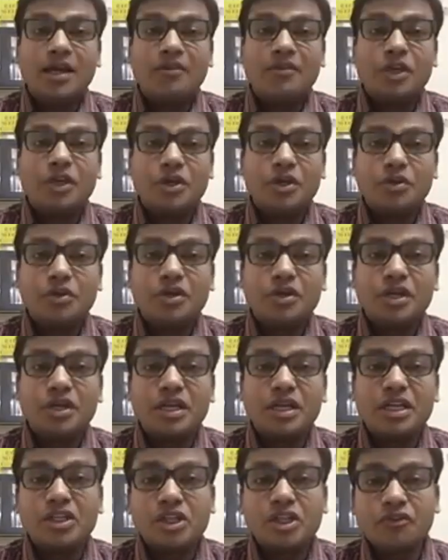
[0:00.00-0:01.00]
And if you
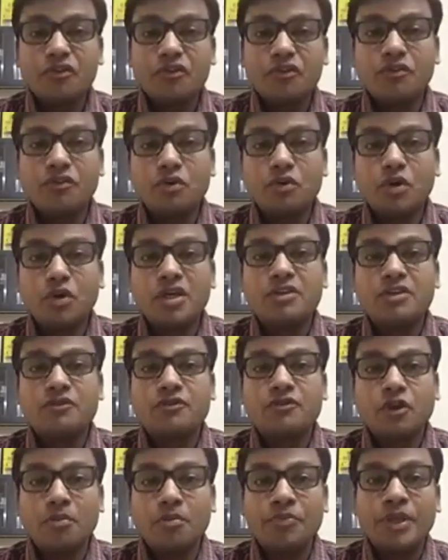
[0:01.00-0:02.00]
need to really shift your
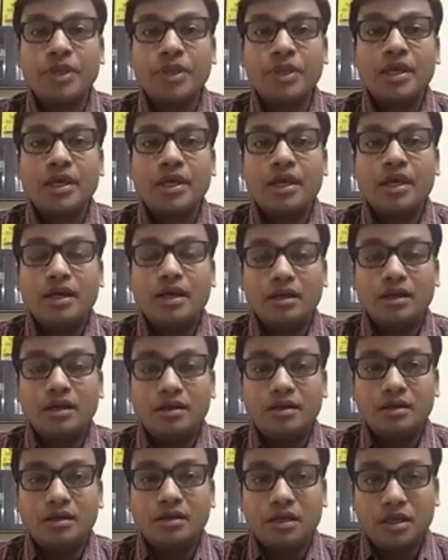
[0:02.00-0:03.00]
focus from
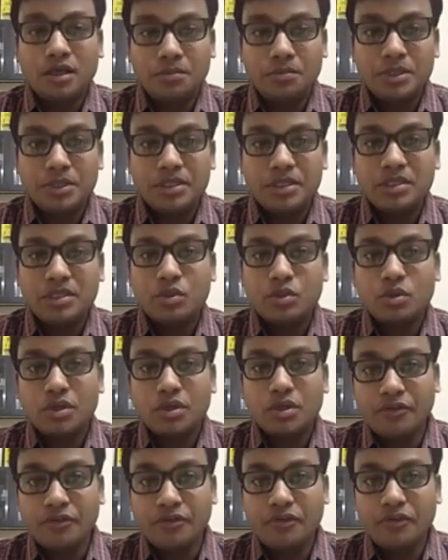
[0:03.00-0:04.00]
a business to
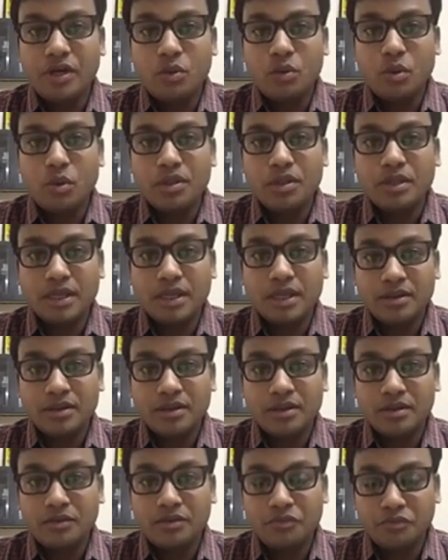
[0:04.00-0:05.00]
a different one,
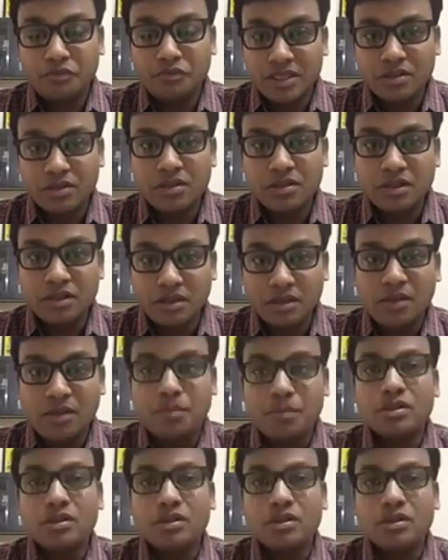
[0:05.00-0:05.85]
then that's the thing.